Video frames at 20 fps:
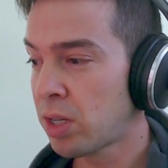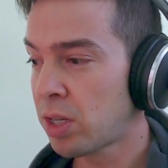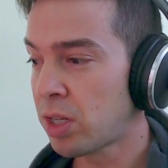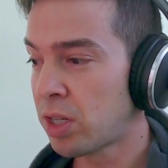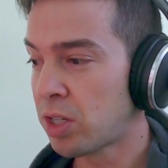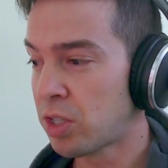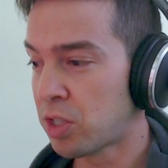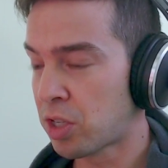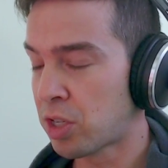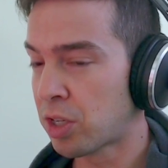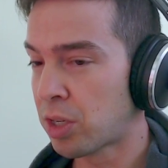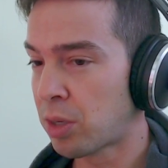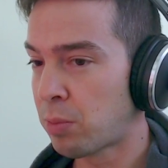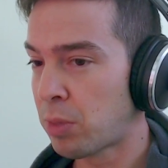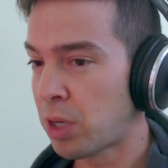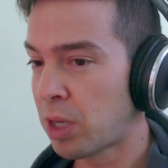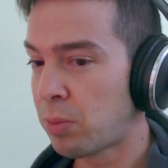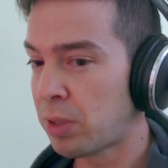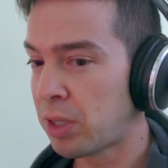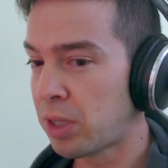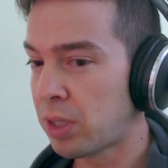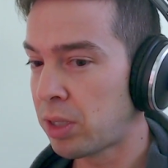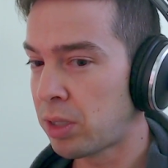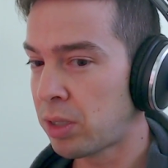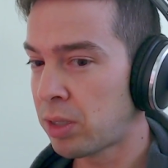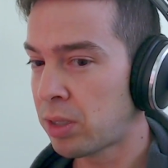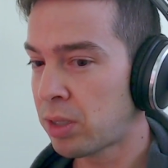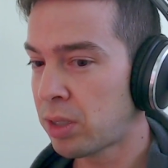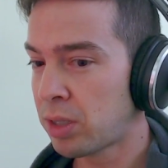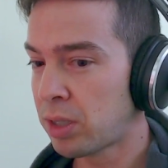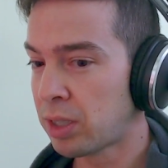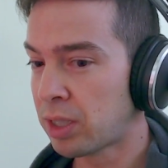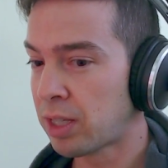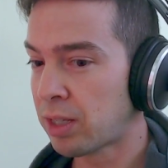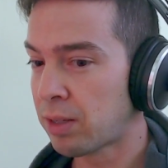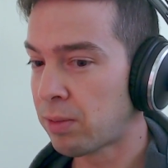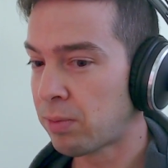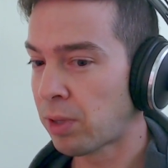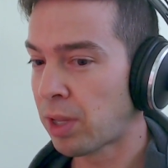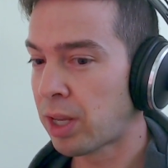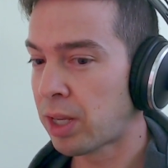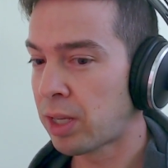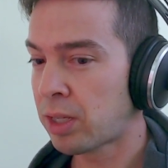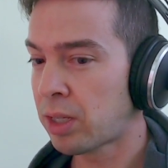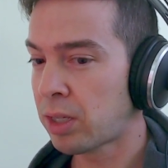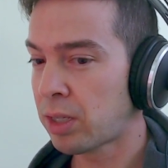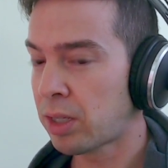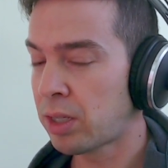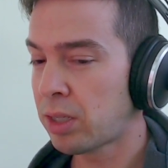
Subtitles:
is going to maybe give like